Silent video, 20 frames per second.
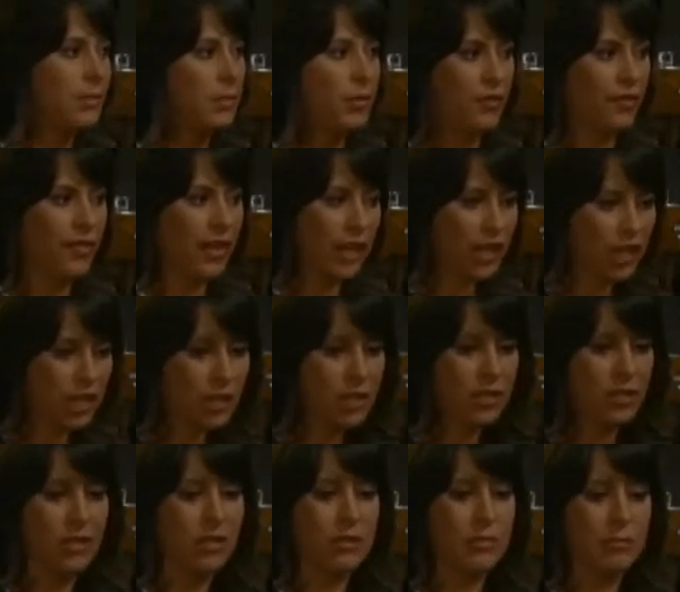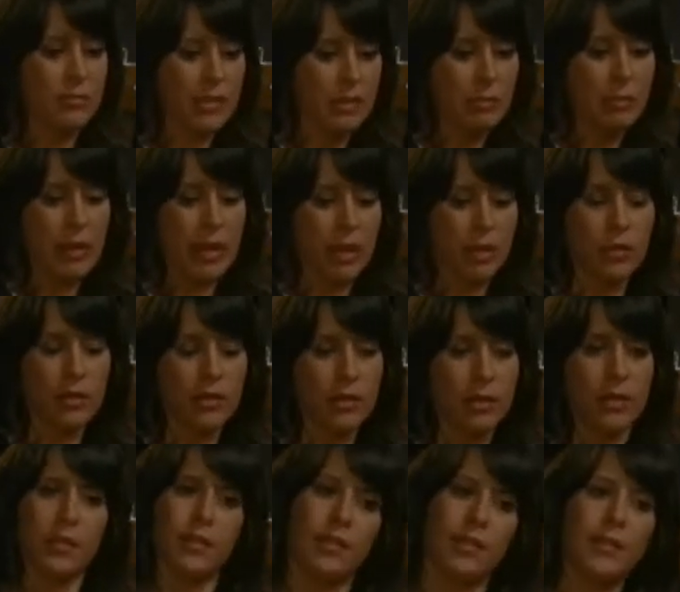perfectionism and power.
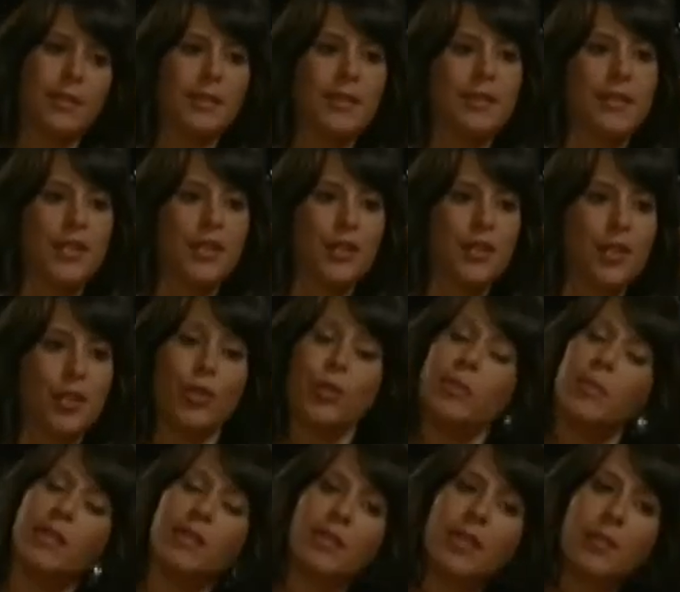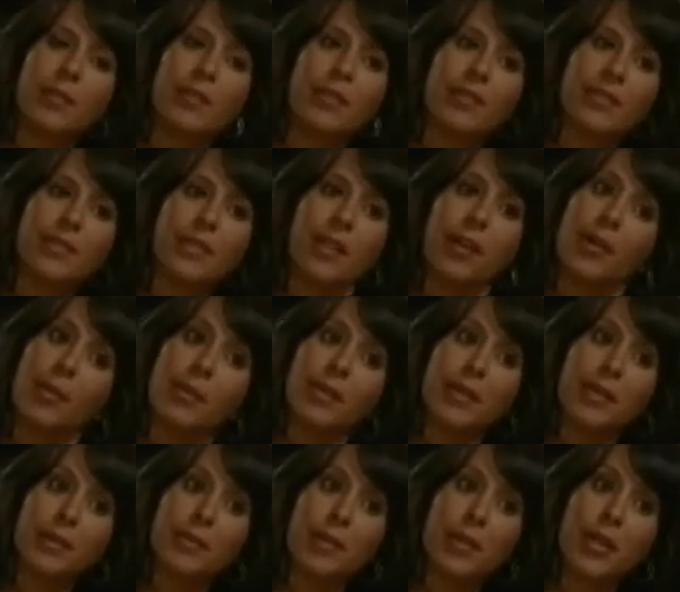Take two humility pills and call me
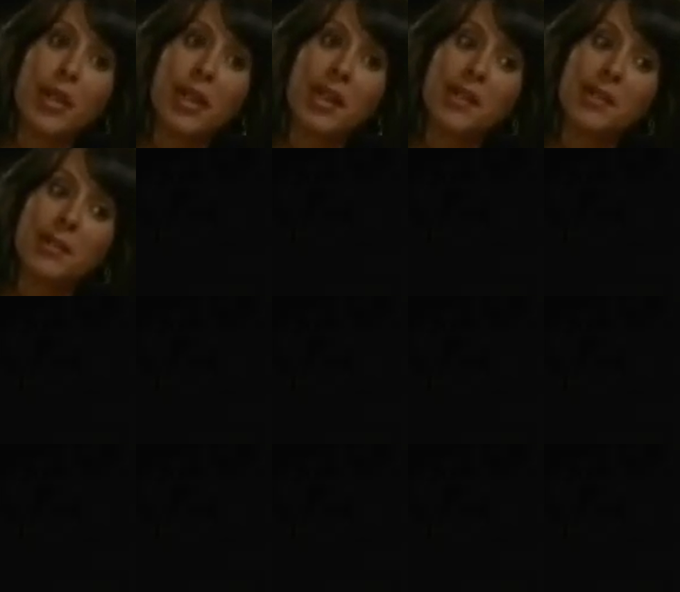in the morning.